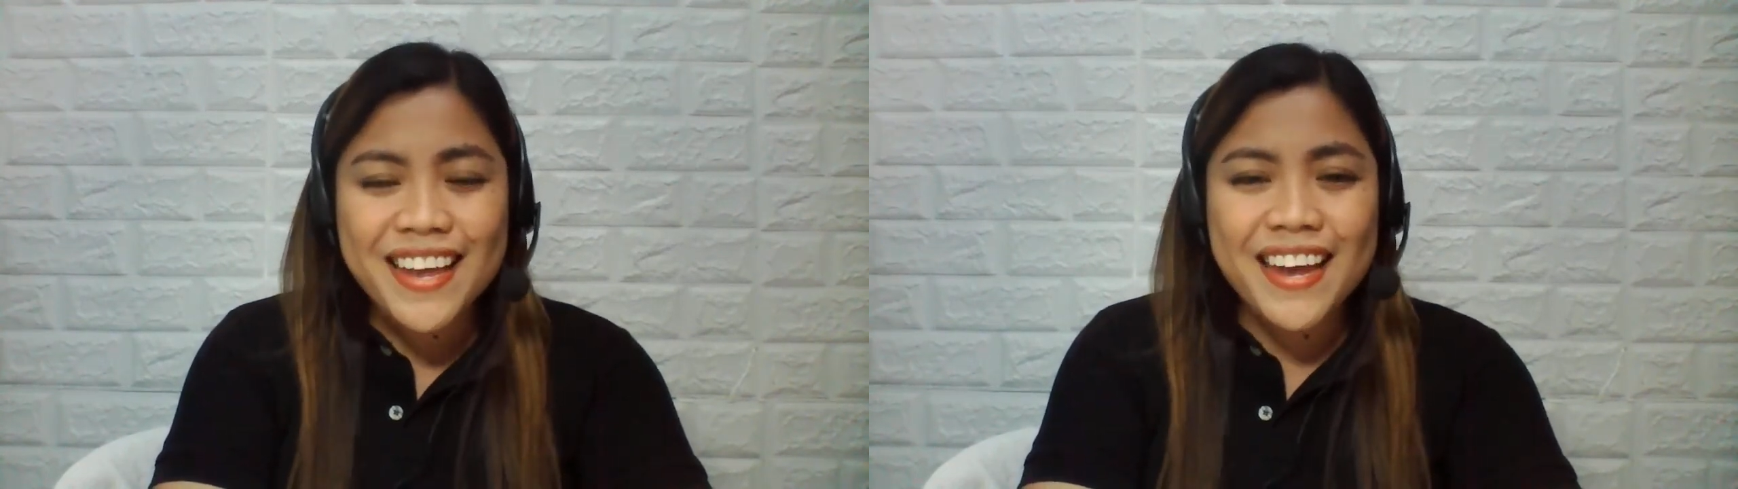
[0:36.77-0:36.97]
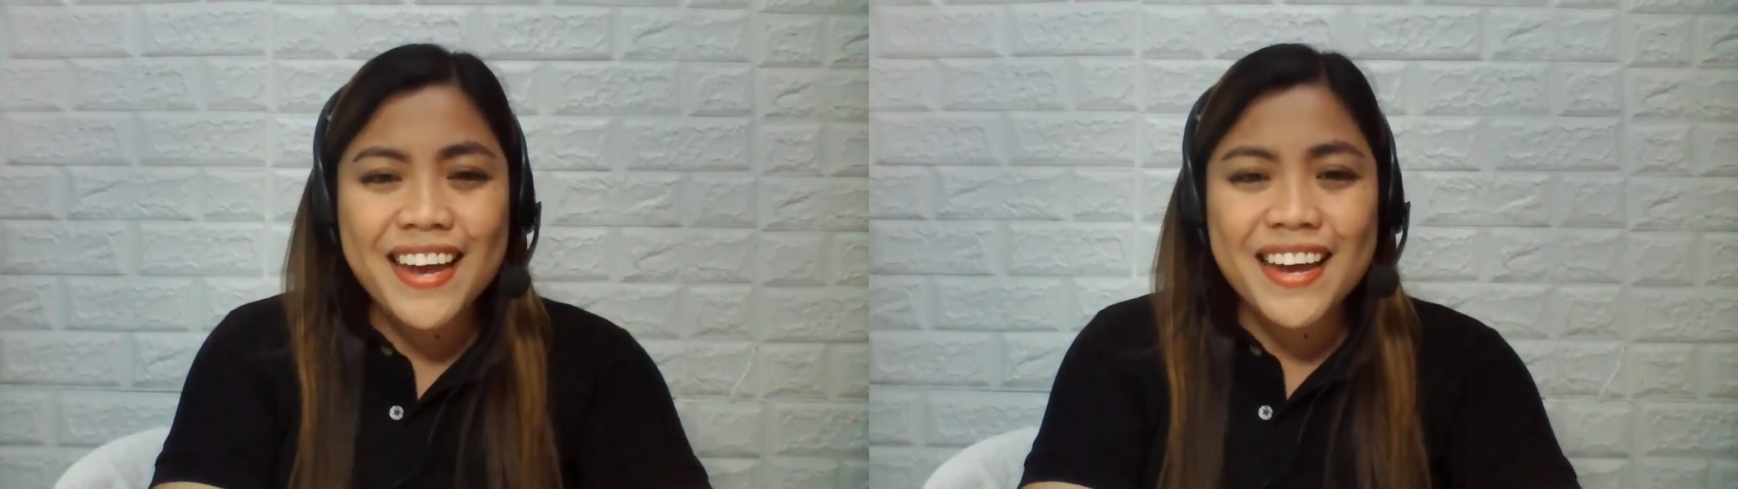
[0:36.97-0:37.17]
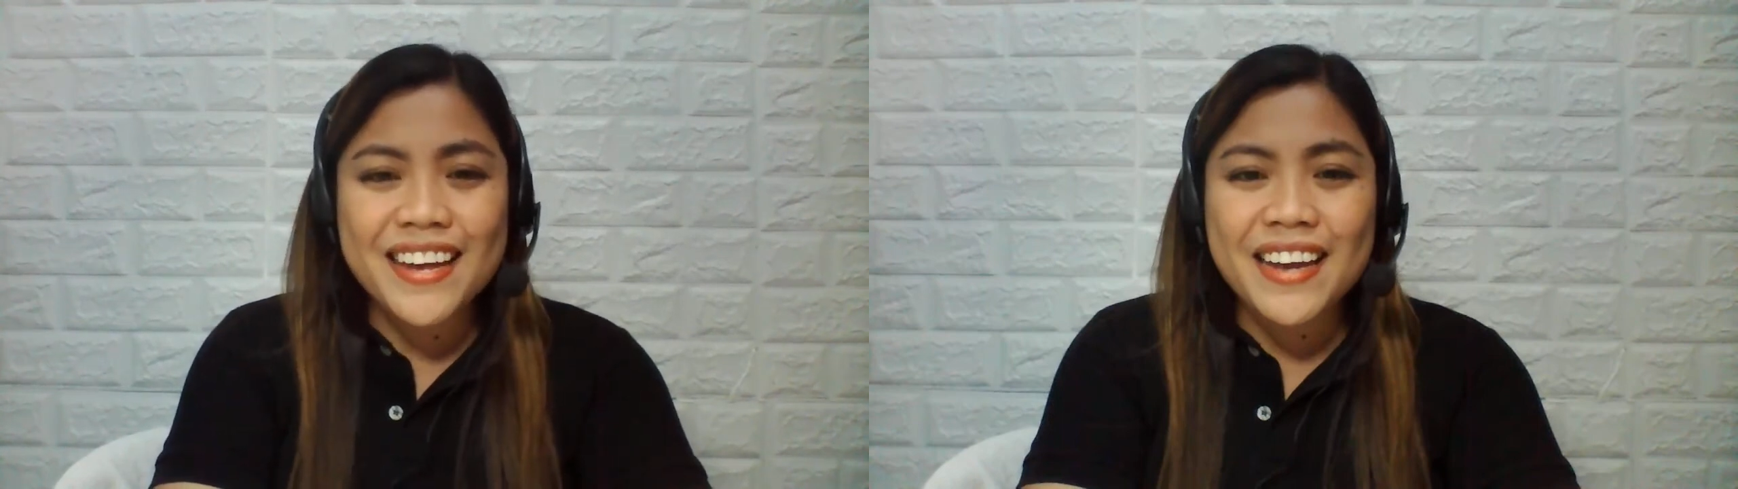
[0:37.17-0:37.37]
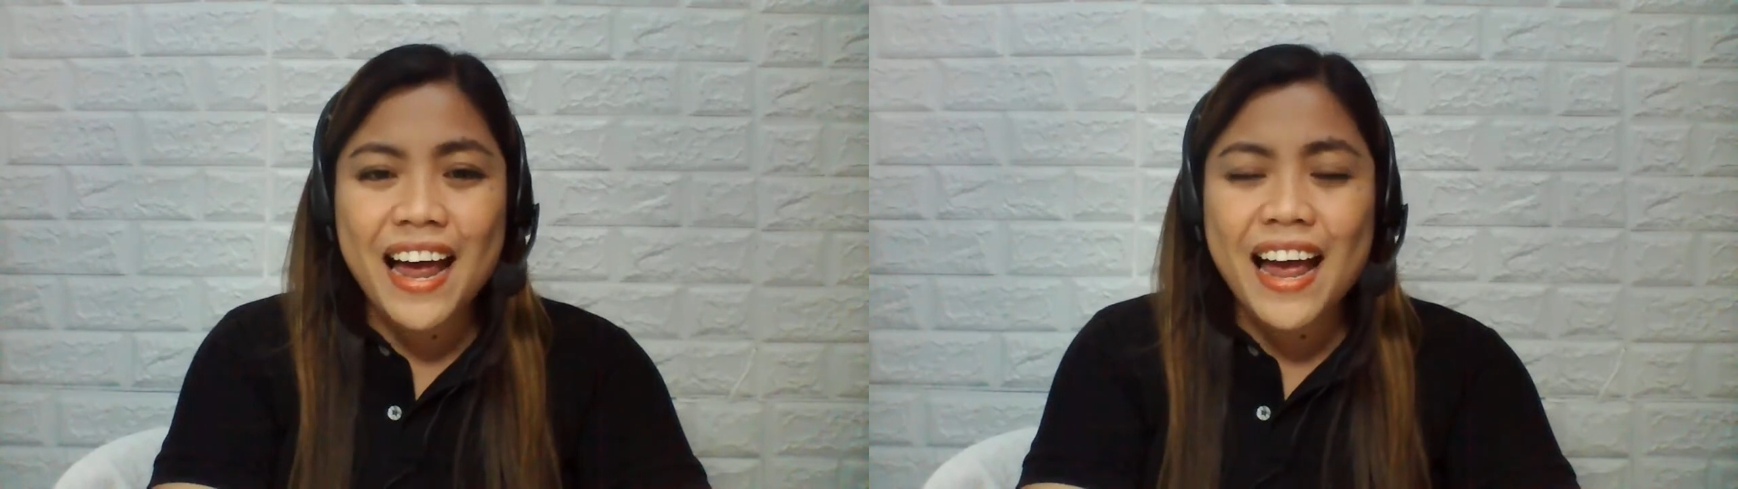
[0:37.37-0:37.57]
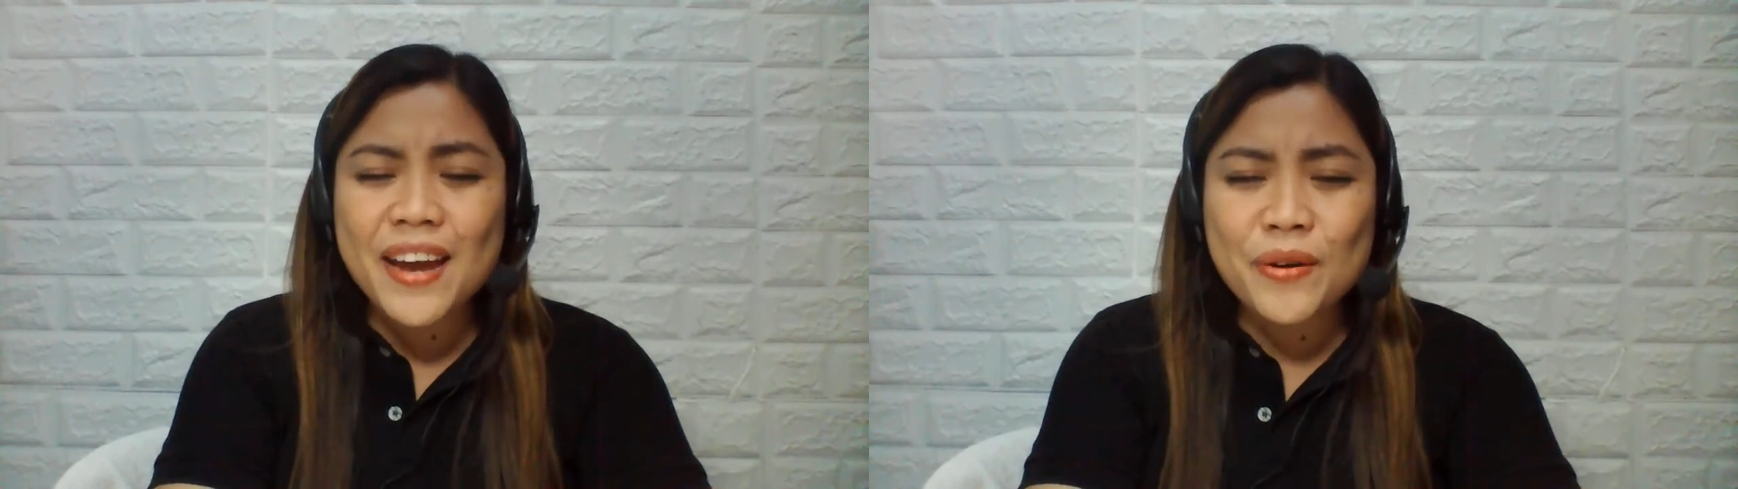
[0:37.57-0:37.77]
And
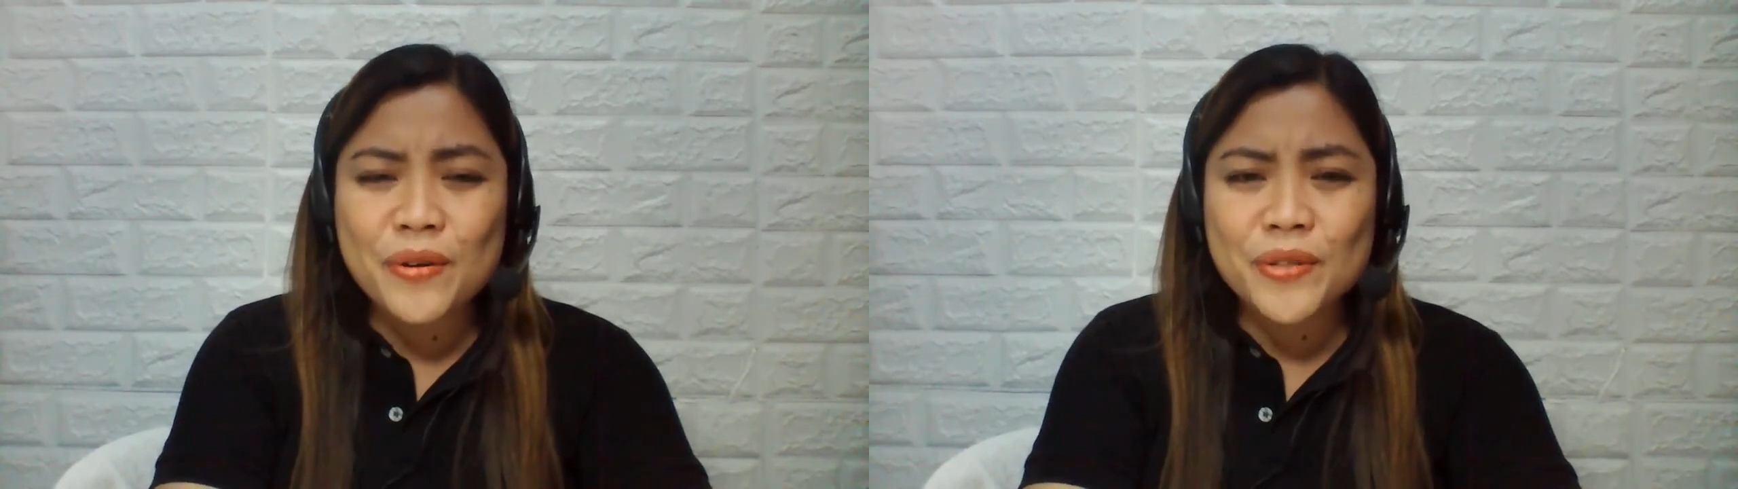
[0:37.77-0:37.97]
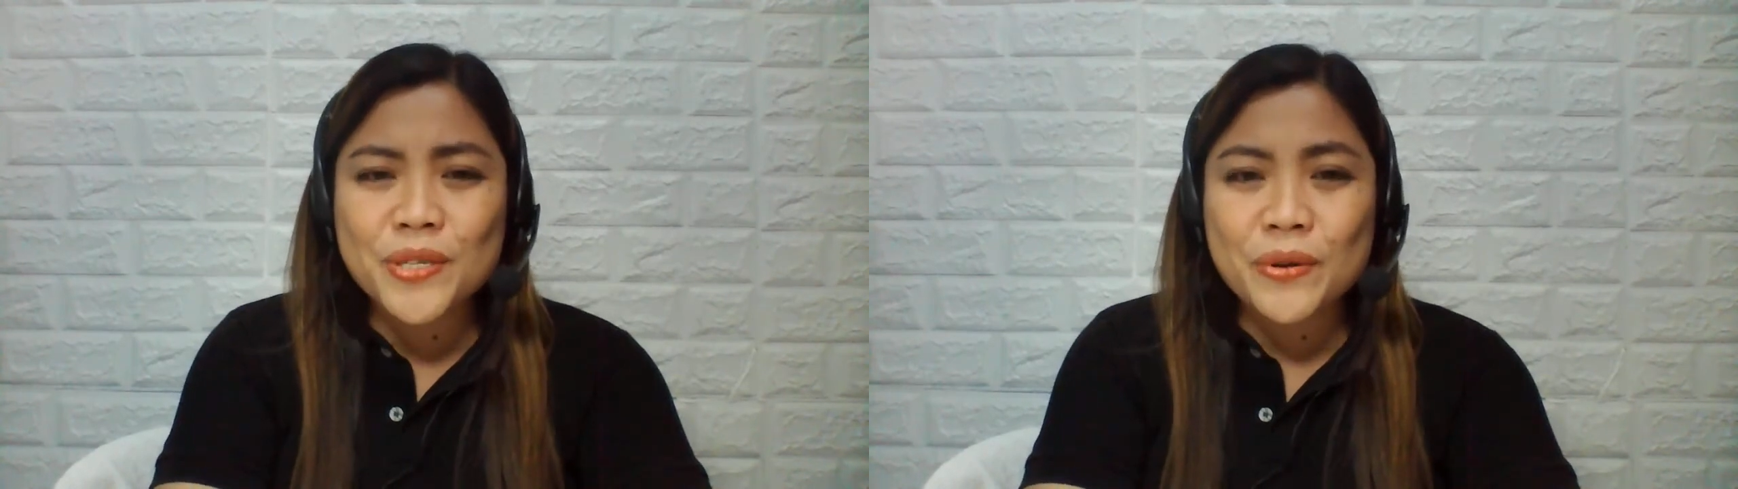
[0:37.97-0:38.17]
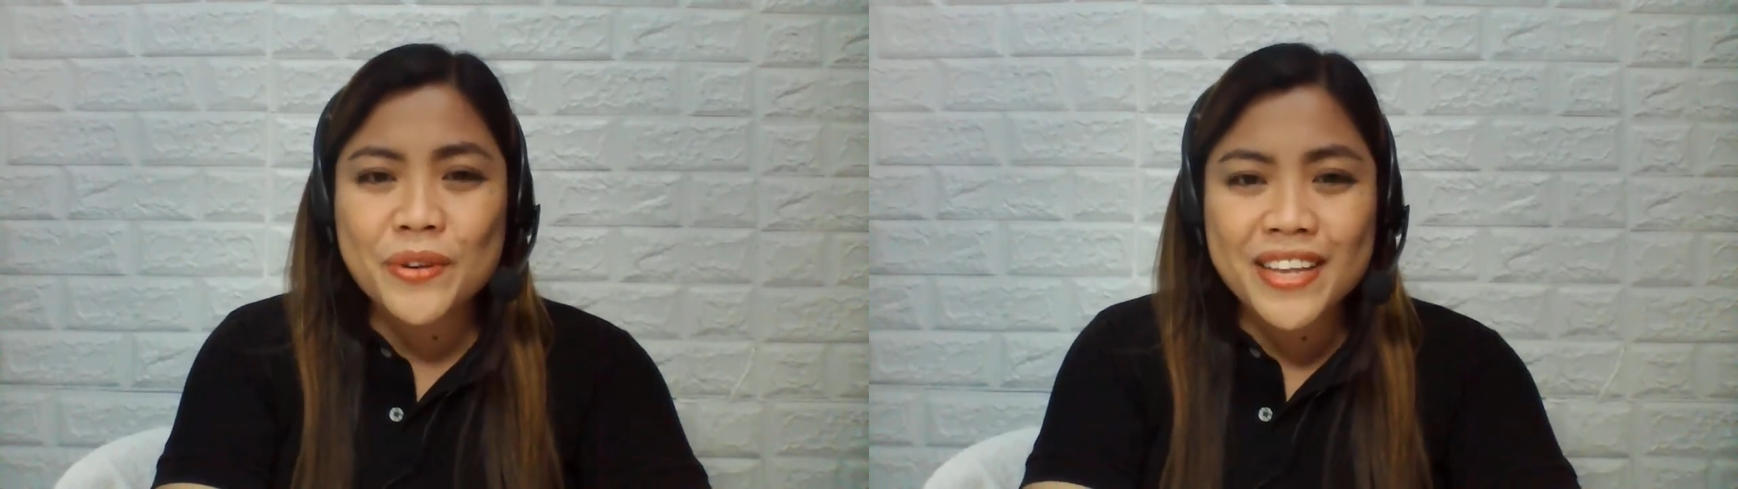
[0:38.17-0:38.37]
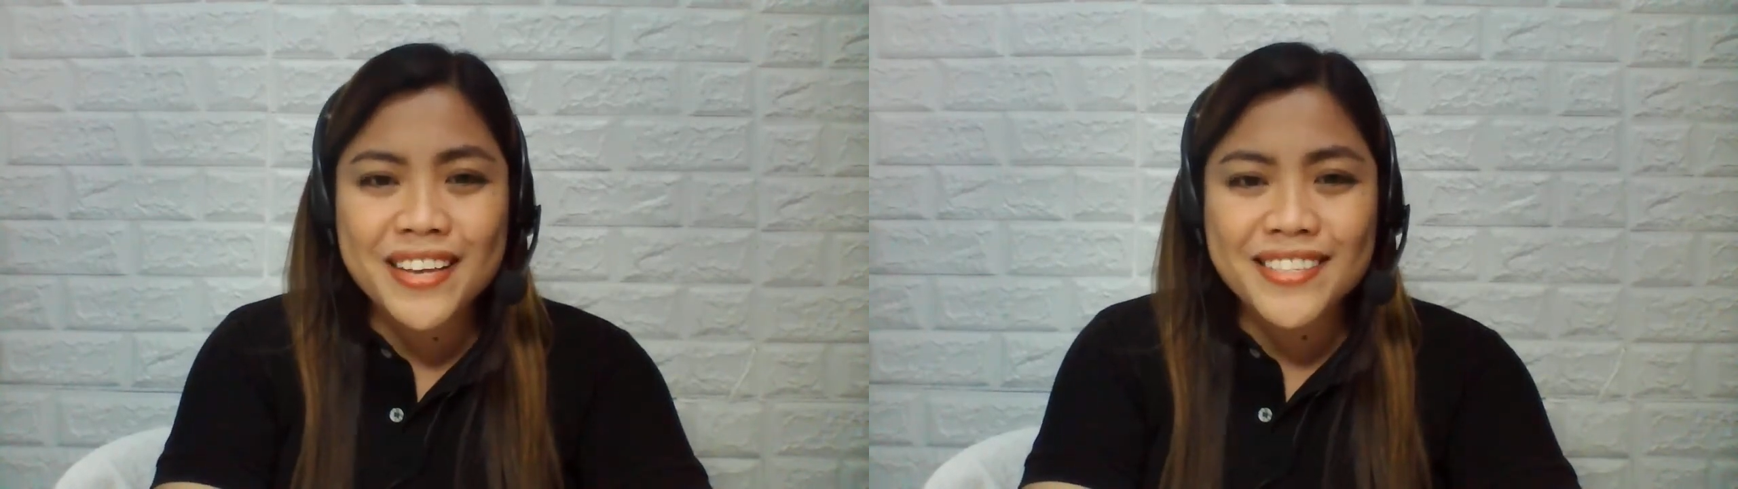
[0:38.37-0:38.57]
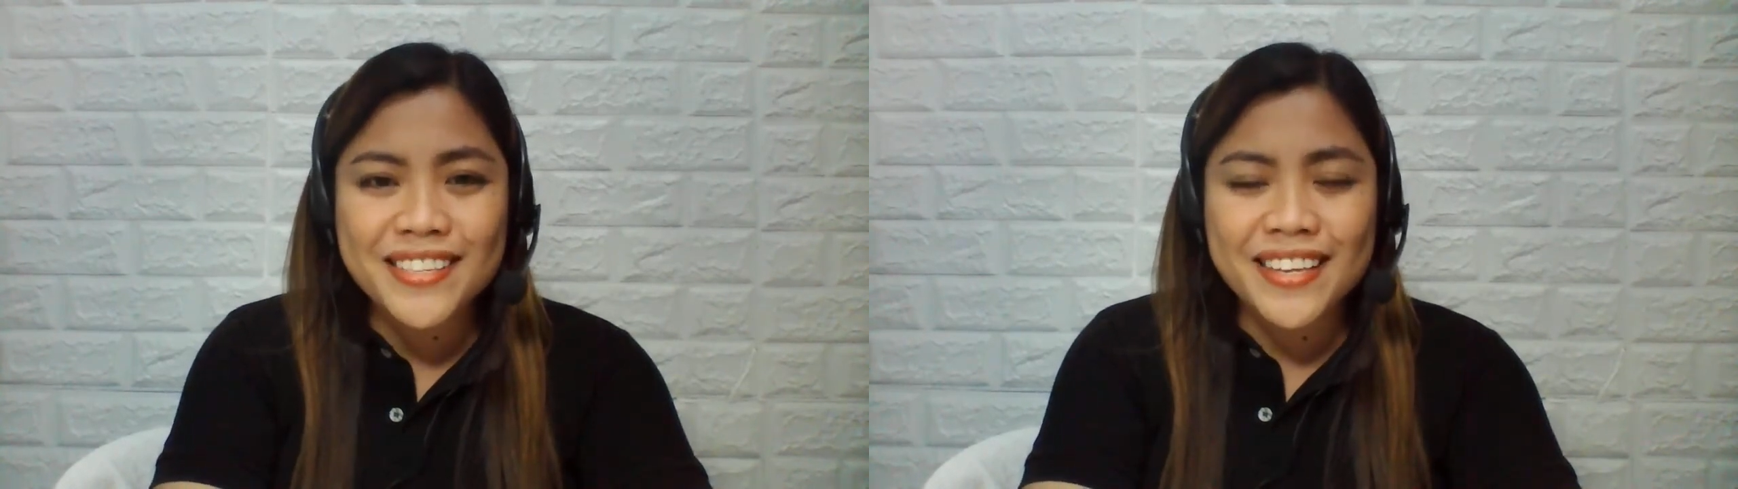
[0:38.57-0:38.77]
I know through this,